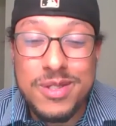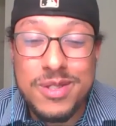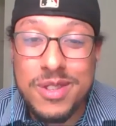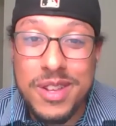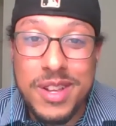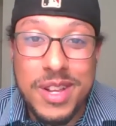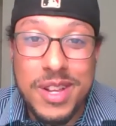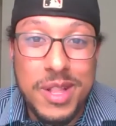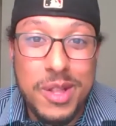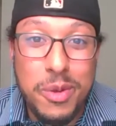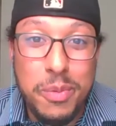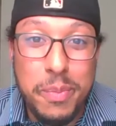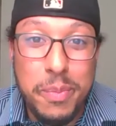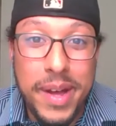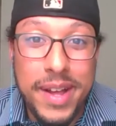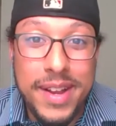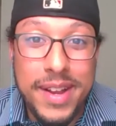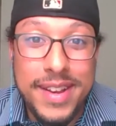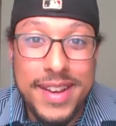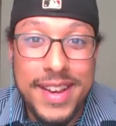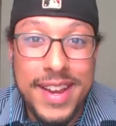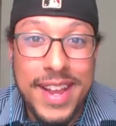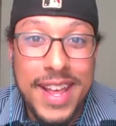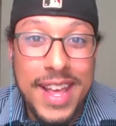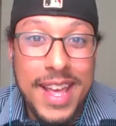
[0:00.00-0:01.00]
Click a little
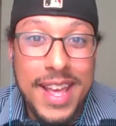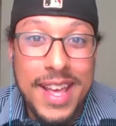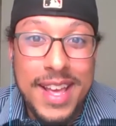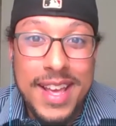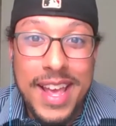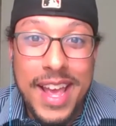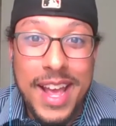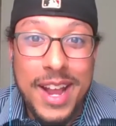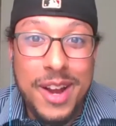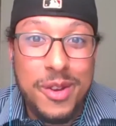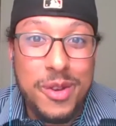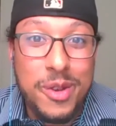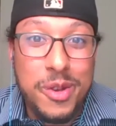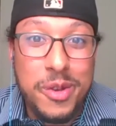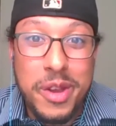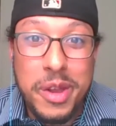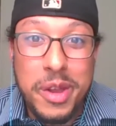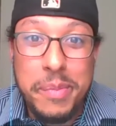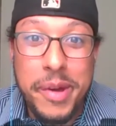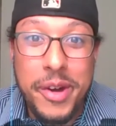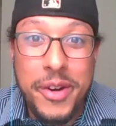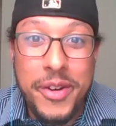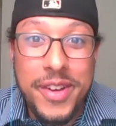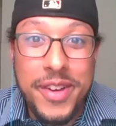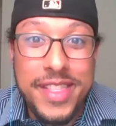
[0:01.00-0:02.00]
button, enter your
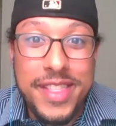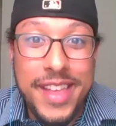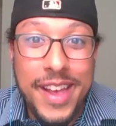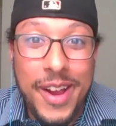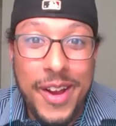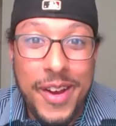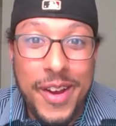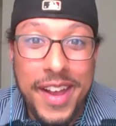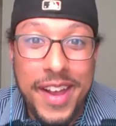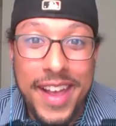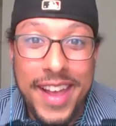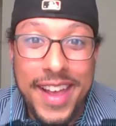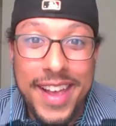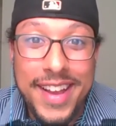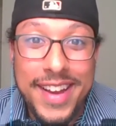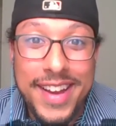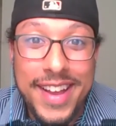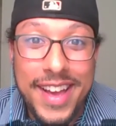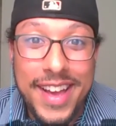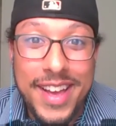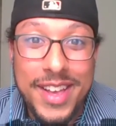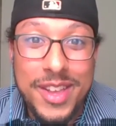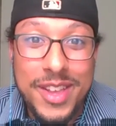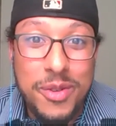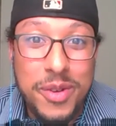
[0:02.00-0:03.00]
email in there,
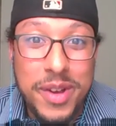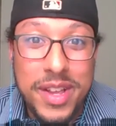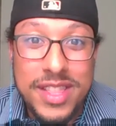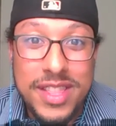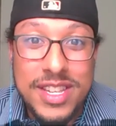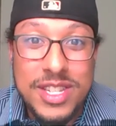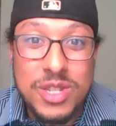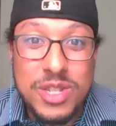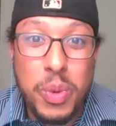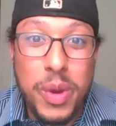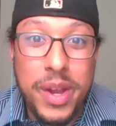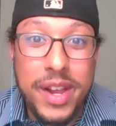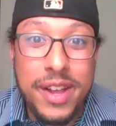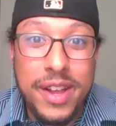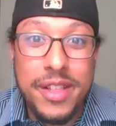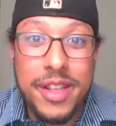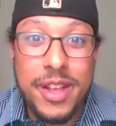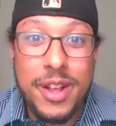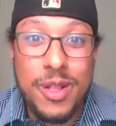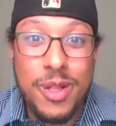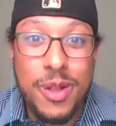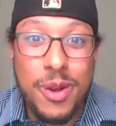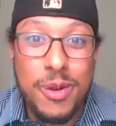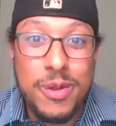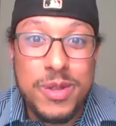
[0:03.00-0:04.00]
and you'll get these weekly
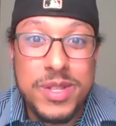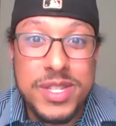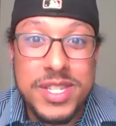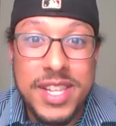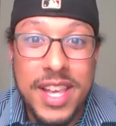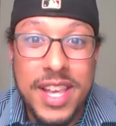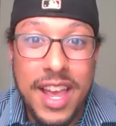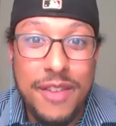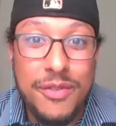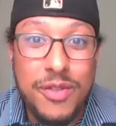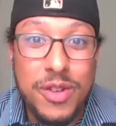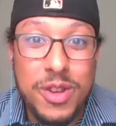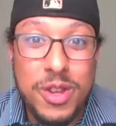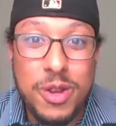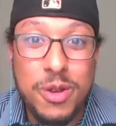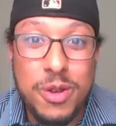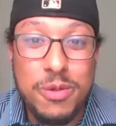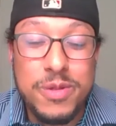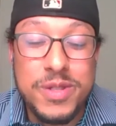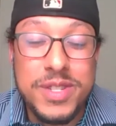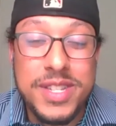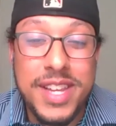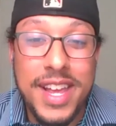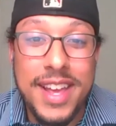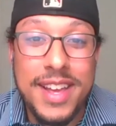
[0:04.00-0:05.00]
alerts every
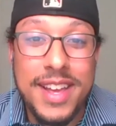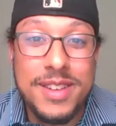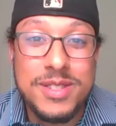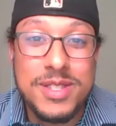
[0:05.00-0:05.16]
Tuesday.